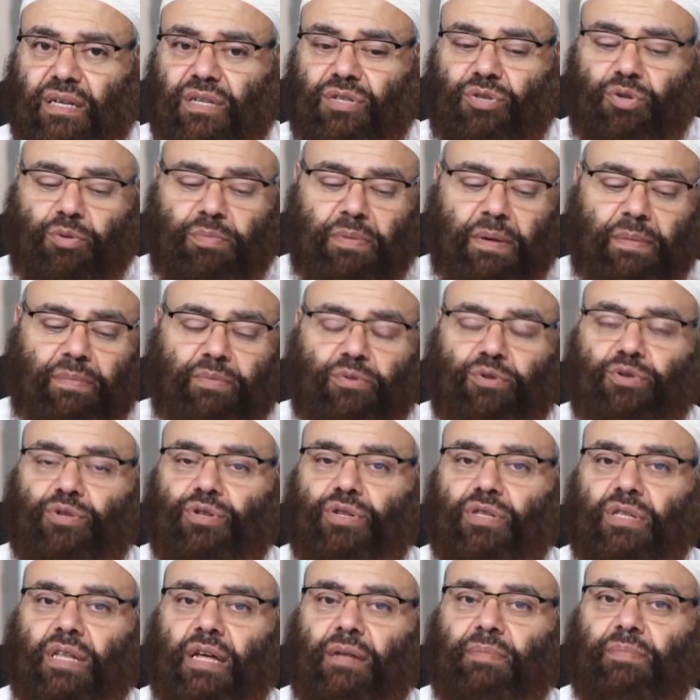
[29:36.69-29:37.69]
So people
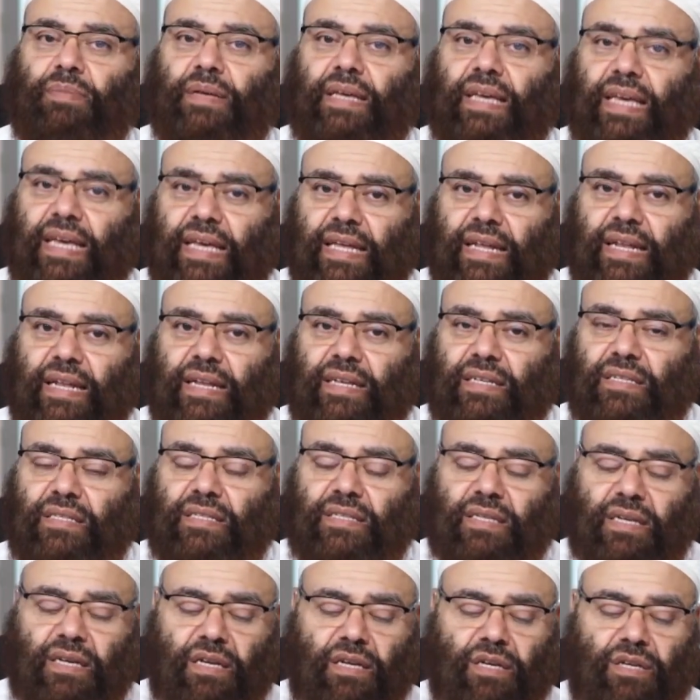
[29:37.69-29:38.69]
should not be
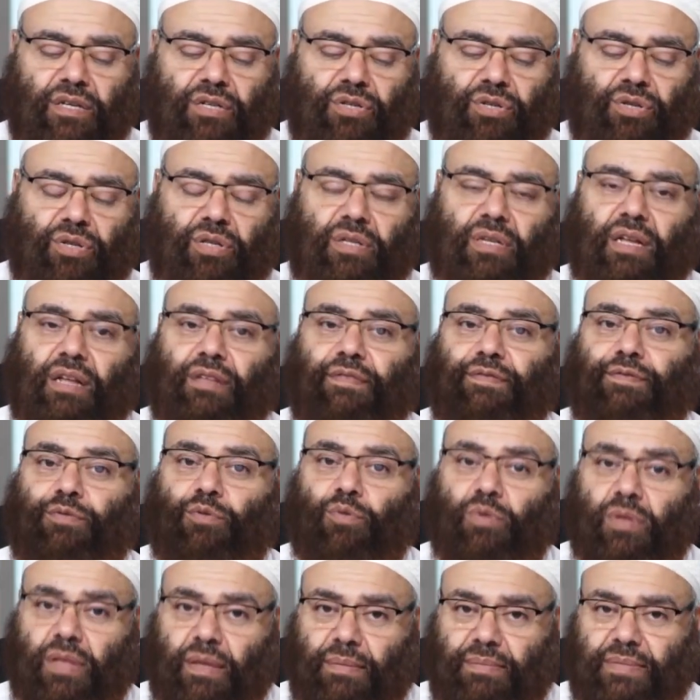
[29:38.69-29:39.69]
heedless, should not
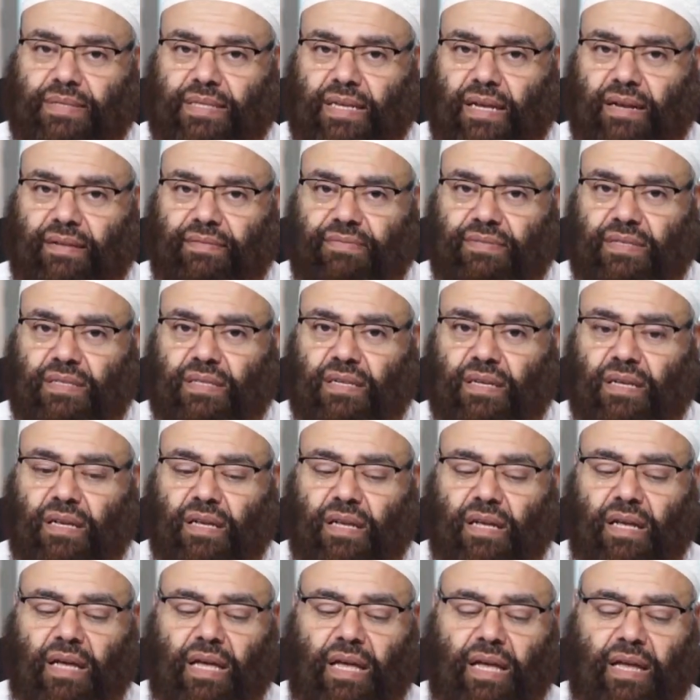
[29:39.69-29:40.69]
fool themselves,
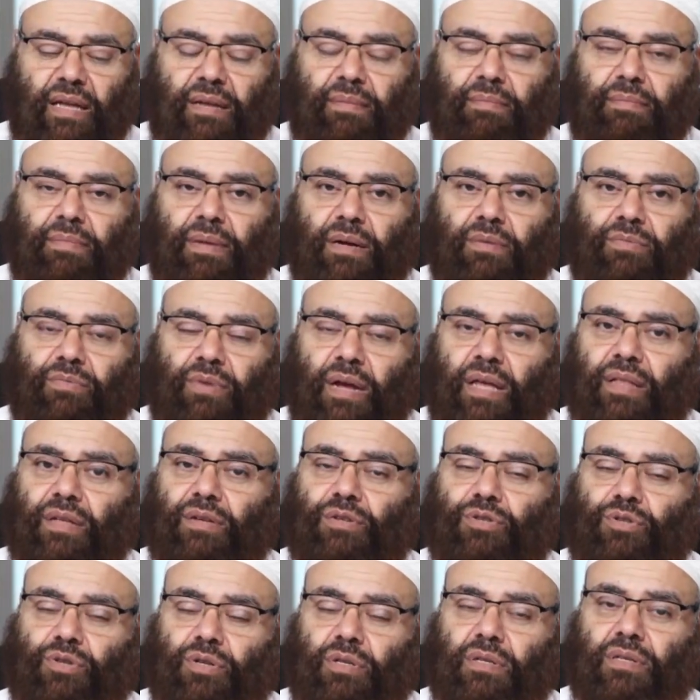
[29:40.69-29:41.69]
and but
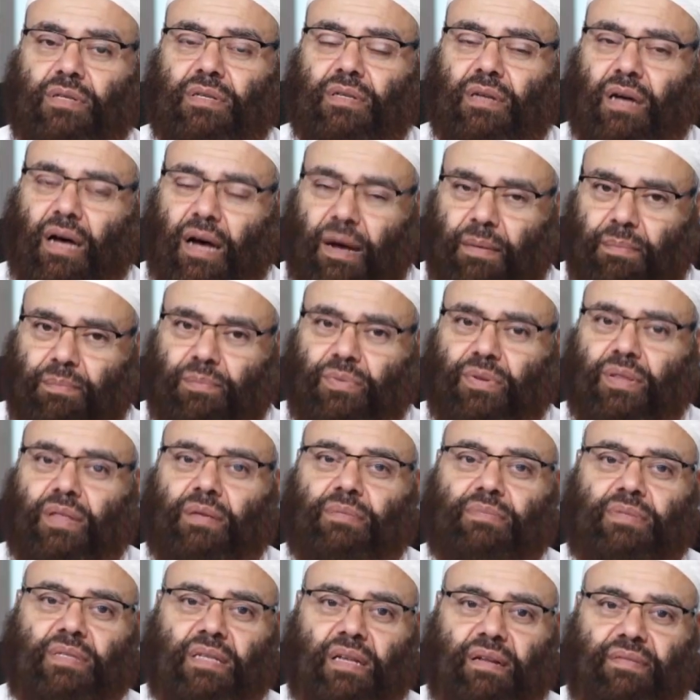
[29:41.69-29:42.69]
rather should humble
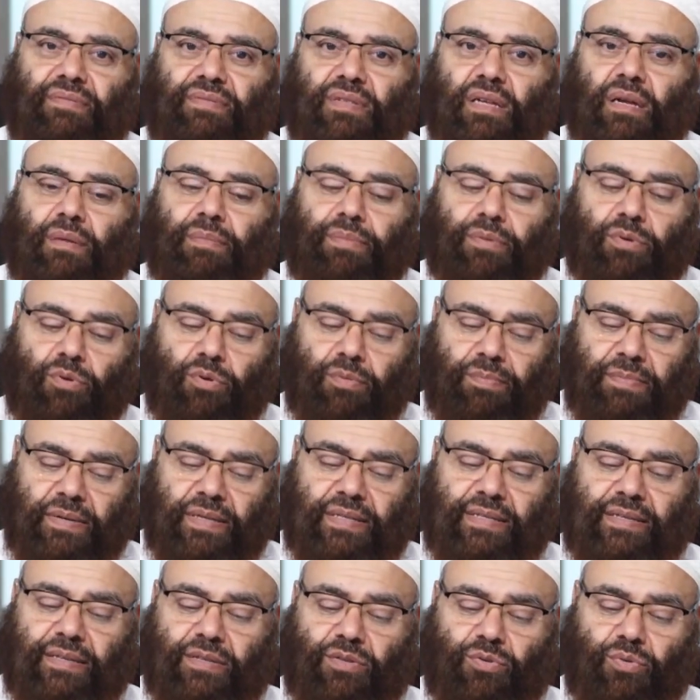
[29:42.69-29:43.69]
themselves and be
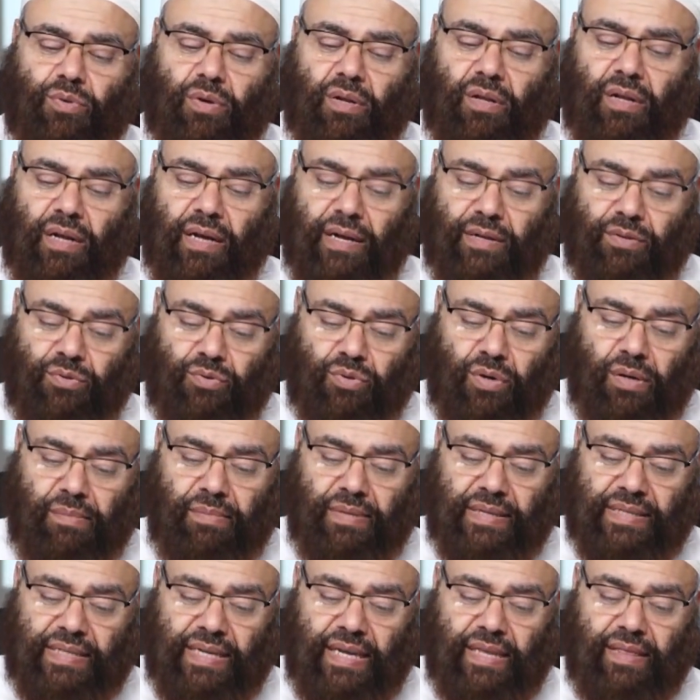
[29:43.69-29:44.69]
obedient to Allah and to
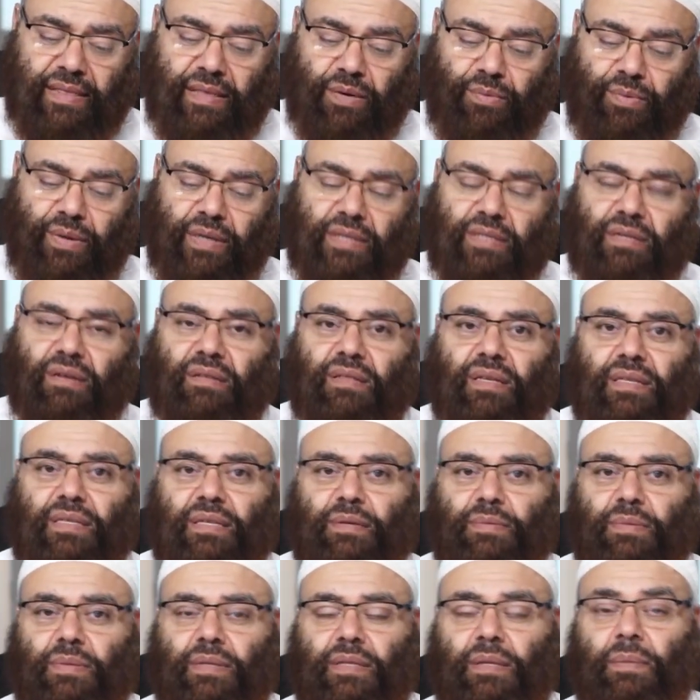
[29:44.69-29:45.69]
imitate the ways of the,
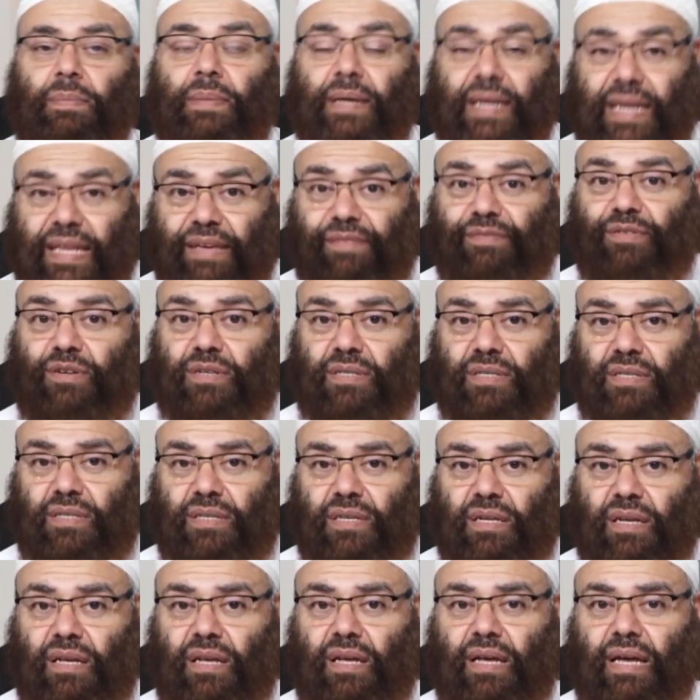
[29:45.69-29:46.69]
the, the believers,
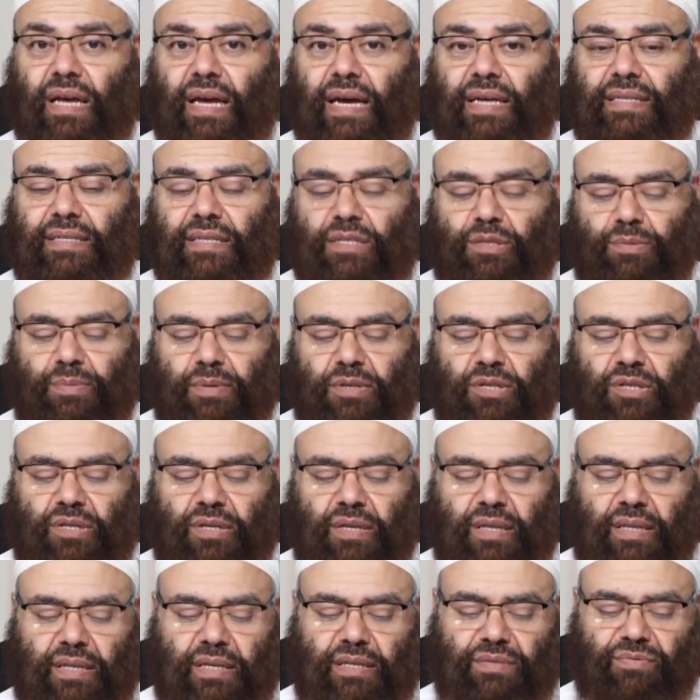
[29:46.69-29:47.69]
as it's
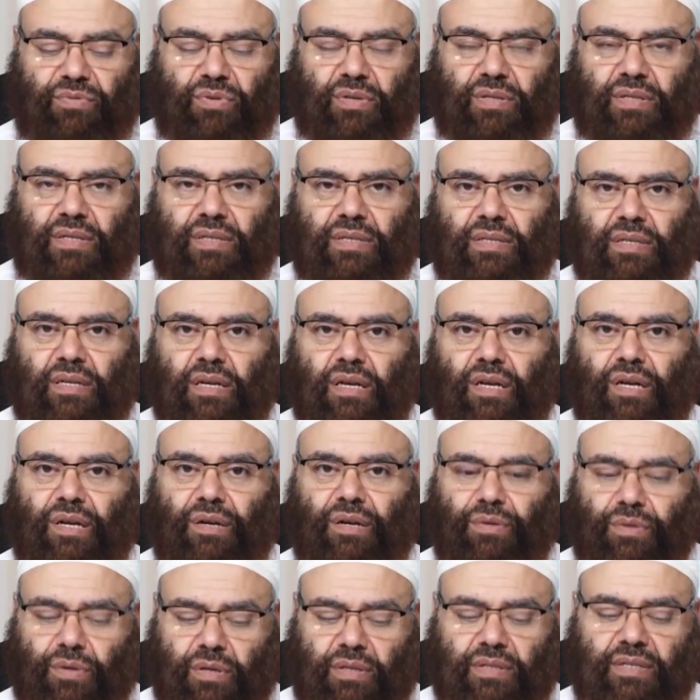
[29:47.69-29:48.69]
mentioned in these verses
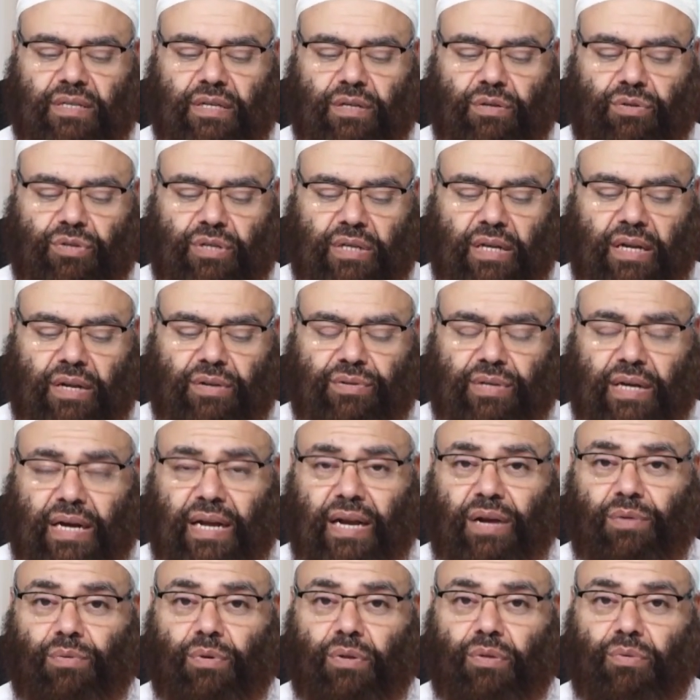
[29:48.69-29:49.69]
continue inshallah
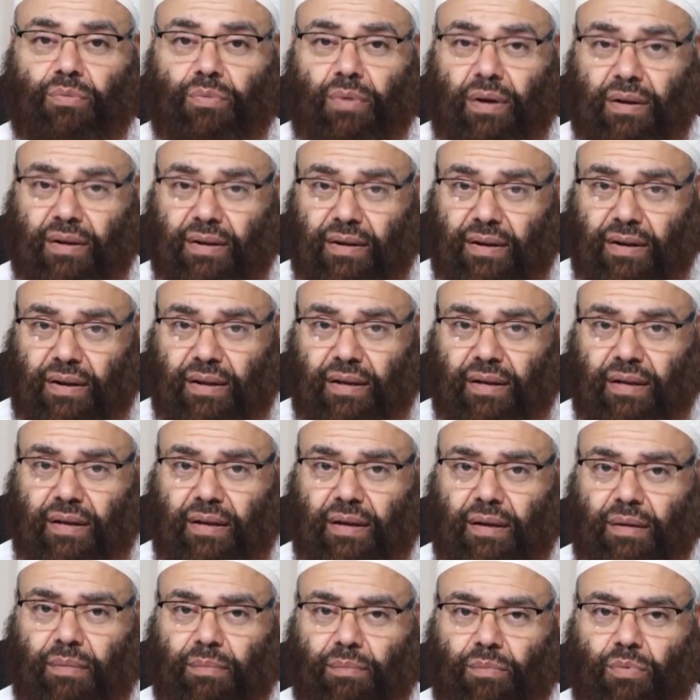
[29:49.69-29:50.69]
ta'ala with one
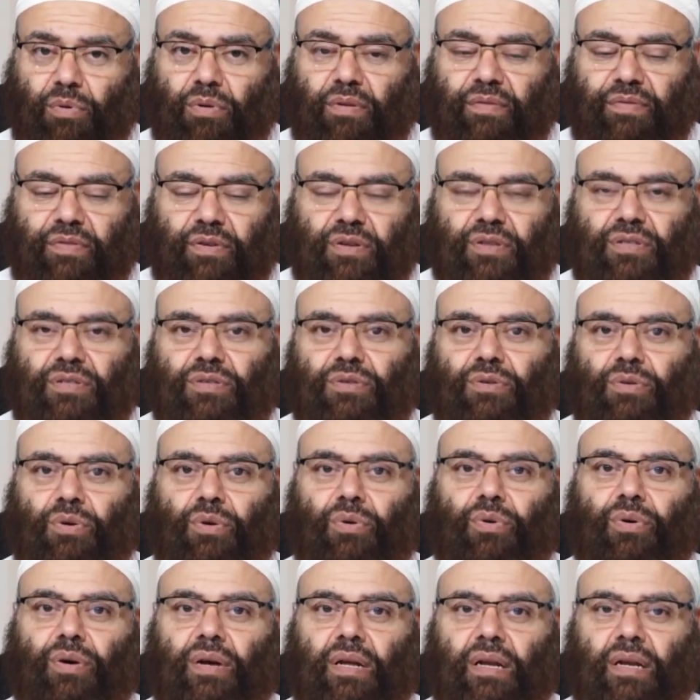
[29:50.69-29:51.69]
more verse to
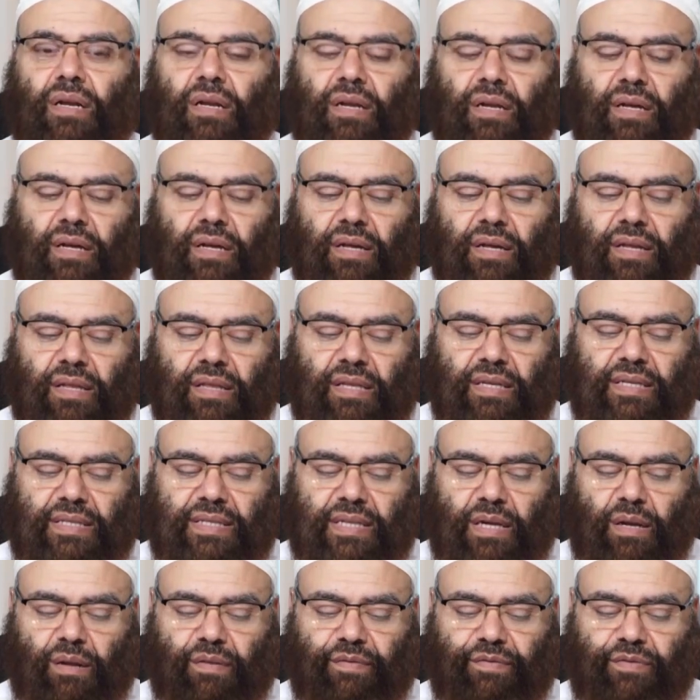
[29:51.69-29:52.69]
go in the
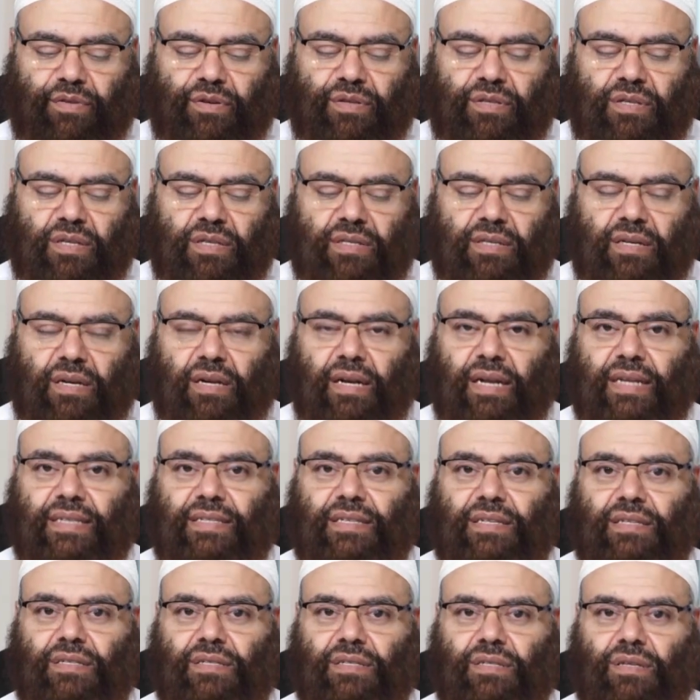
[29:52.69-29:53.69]
set of verses and
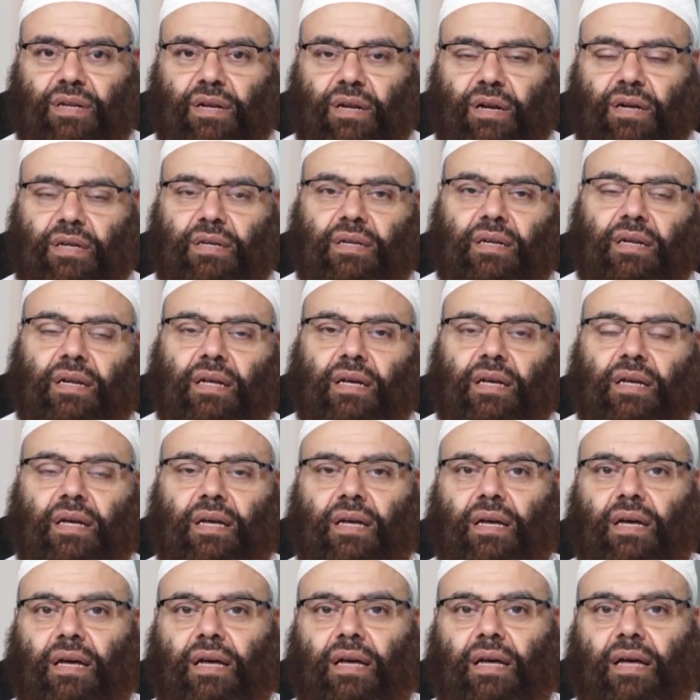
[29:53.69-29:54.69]
lessons to learn
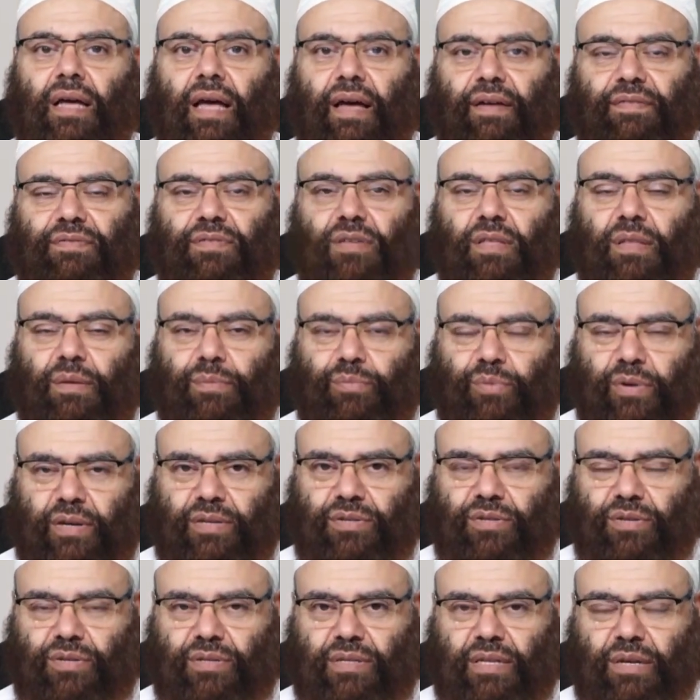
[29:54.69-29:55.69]
uh, after the
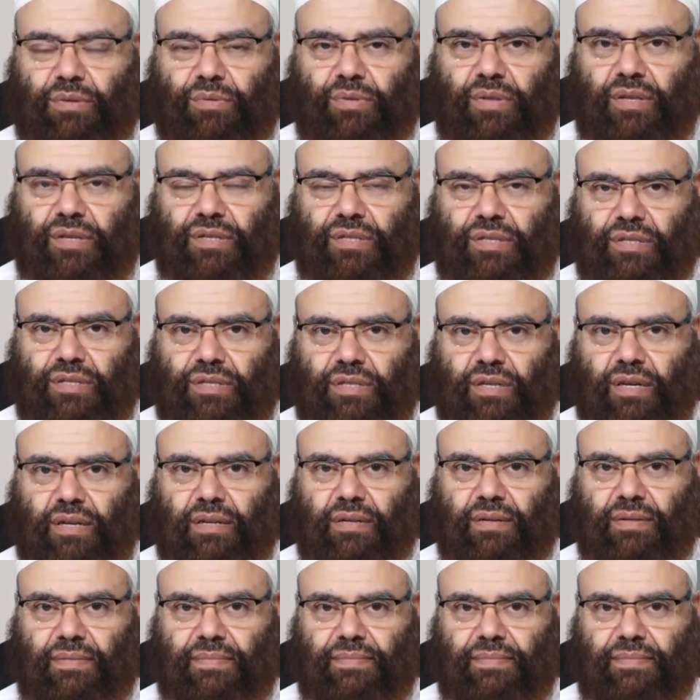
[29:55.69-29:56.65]
break so stay with us inshallah